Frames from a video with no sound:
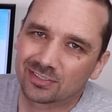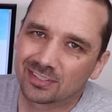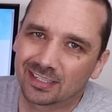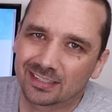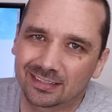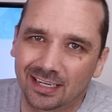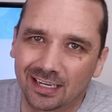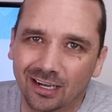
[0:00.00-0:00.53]

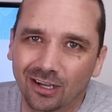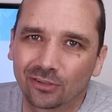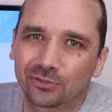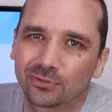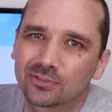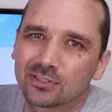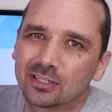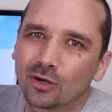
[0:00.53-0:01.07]
six, I
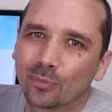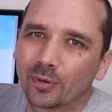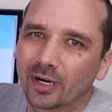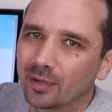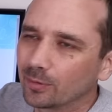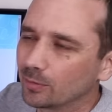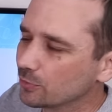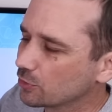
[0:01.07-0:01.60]
also see no
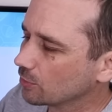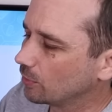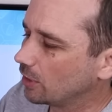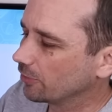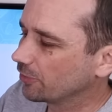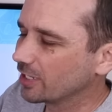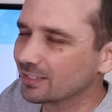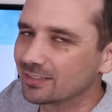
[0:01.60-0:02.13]
problems, so
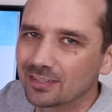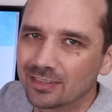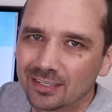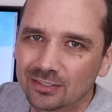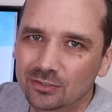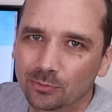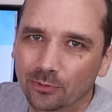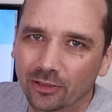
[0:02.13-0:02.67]
I'll test
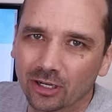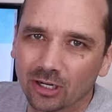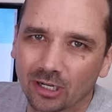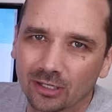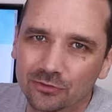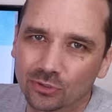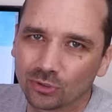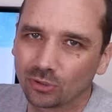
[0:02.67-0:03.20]
this with the
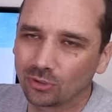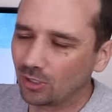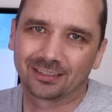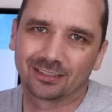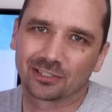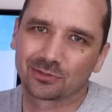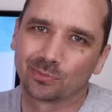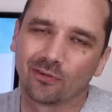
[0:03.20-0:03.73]
console.
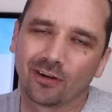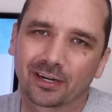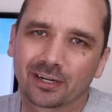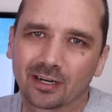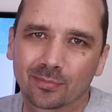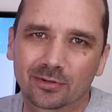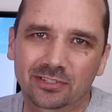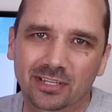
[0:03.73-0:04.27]
Let's move on to number